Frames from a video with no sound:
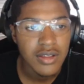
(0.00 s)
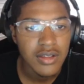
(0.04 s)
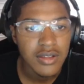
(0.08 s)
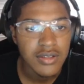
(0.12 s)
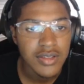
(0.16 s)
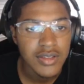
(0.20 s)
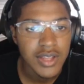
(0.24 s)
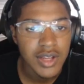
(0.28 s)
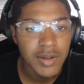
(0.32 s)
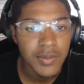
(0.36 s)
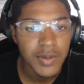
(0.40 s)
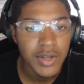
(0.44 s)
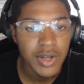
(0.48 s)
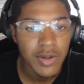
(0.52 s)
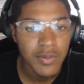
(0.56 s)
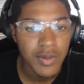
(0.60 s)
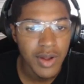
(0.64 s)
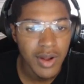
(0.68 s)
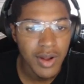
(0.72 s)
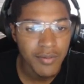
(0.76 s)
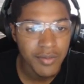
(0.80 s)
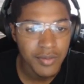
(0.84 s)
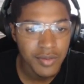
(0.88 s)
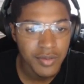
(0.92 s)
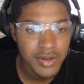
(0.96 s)
There we go. We
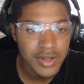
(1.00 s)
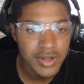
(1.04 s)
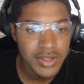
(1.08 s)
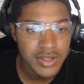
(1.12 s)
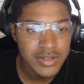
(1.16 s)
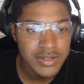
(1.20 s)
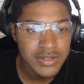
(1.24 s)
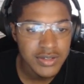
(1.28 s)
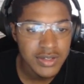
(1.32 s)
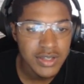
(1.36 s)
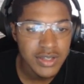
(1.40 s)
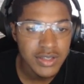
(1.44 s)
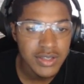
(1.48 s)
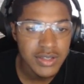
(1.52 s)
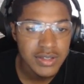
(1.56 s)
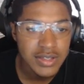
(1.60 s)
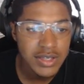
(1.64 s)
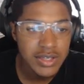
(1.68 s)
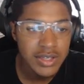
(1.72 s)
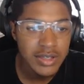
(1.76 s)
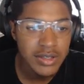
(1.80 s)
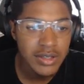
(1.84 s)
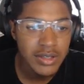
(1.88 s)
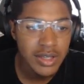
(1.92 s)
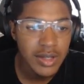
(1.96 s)
are Viridian City. Let's
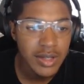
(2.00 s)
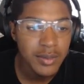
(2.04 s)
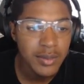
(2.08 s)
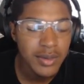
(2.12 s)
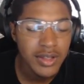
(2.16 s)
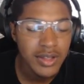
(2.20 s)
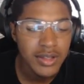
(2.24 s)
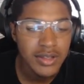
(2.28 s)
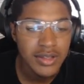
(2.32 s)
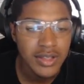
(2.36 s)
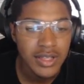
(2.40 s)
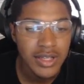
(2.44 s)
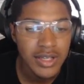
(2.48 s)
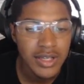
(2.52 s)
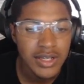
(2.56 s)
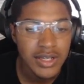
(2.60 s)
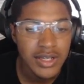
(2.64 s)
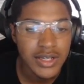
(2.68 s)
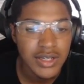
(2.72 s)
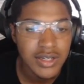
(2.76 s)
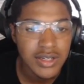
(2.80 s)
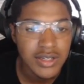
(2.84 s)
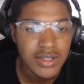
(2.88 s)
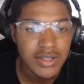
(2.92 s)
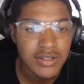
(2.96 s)
heal up and
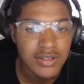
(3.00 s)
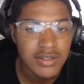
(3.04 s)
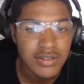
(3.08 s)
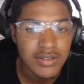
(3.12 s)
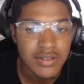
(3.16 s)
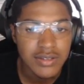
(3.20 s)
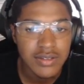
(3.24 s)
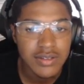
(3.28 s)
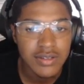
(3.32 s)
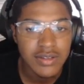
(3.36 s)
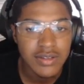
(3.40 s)
let's...